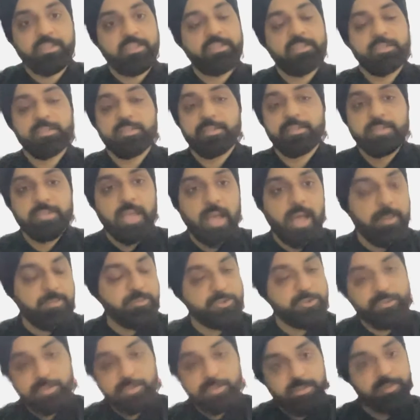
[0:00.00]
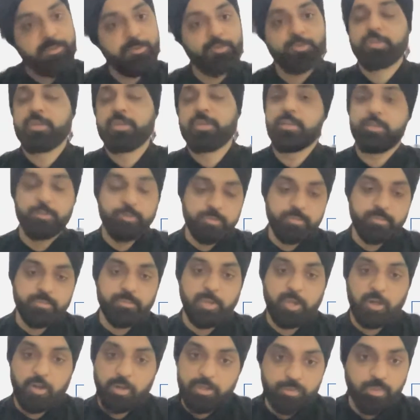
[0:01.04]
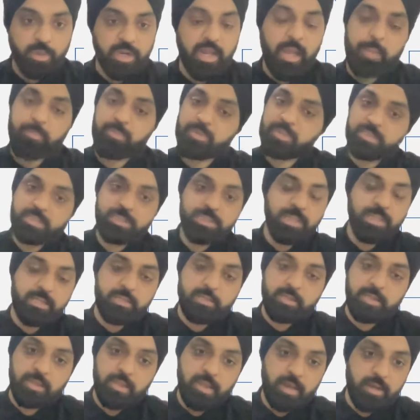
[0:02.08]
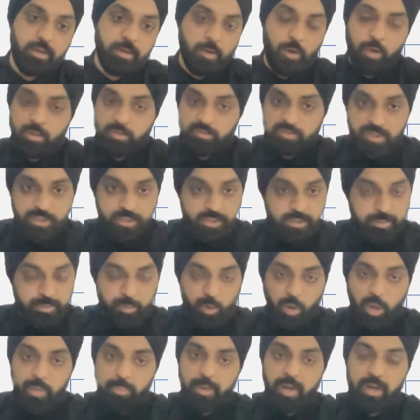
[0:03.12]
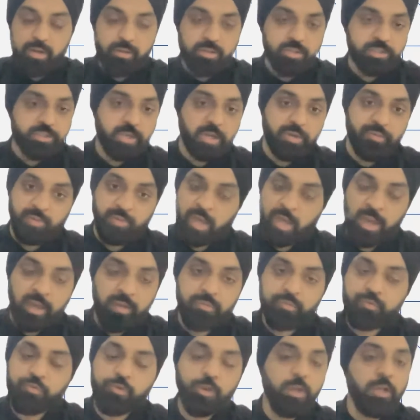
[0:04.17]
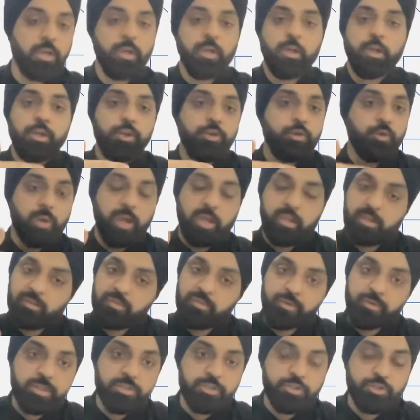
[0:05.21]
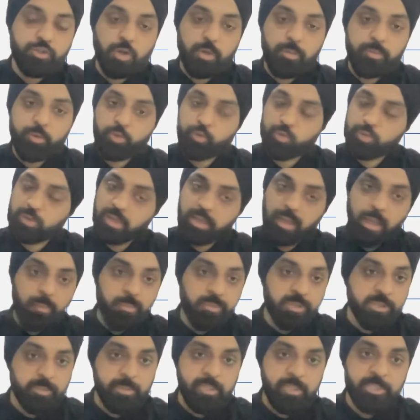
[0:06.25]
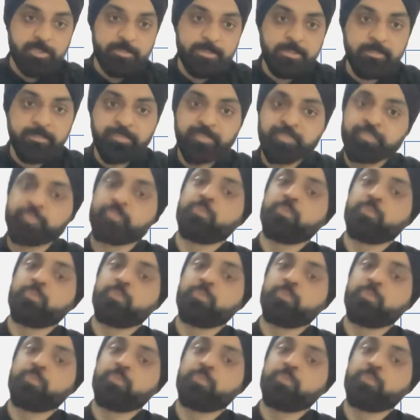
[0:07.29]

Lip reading: Answer is absolutely no, because what happens is, let's say that all of these employer partners that we have, you get the first job through the campus placement.